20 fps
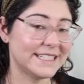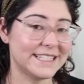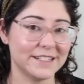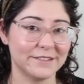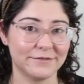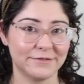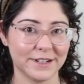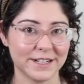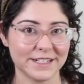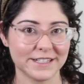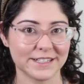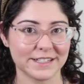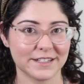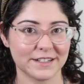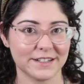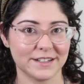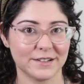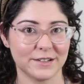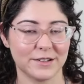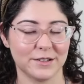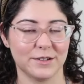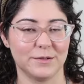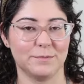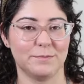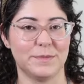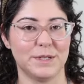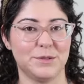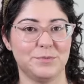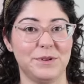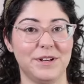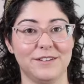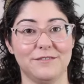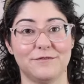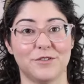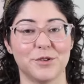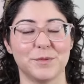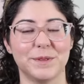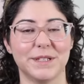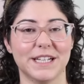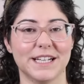different between
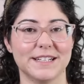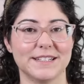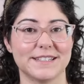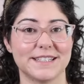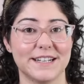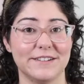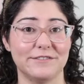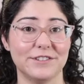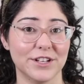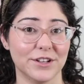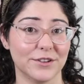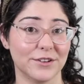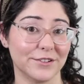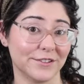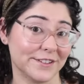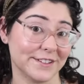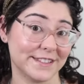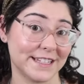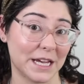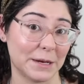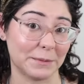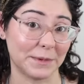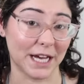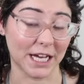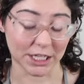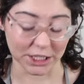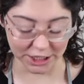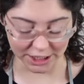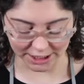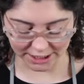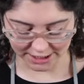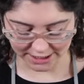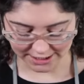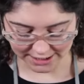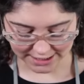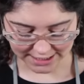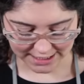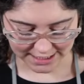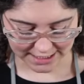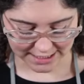formulas, even though they're the same color.
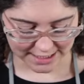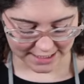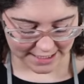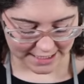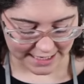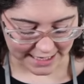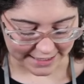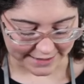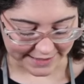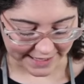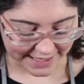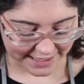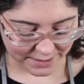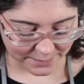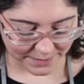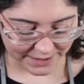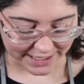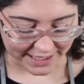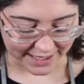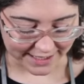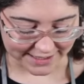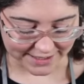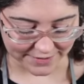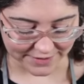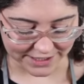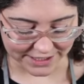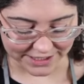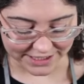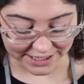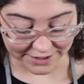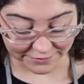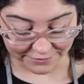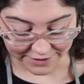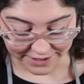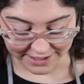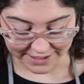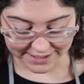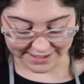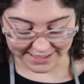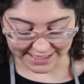And that is because of the
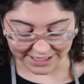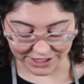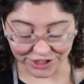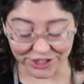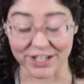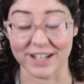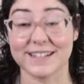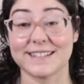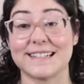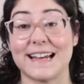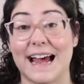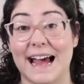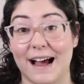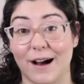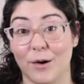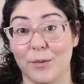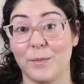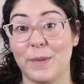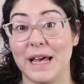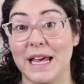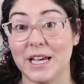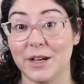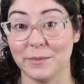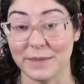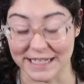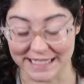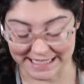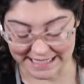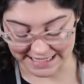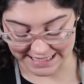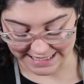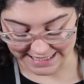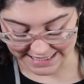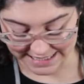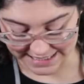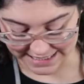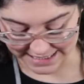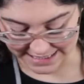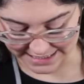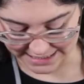difference in just how pigmented
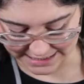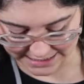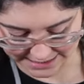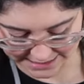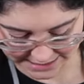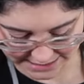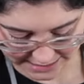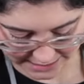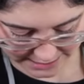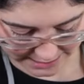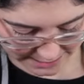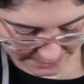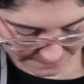it is.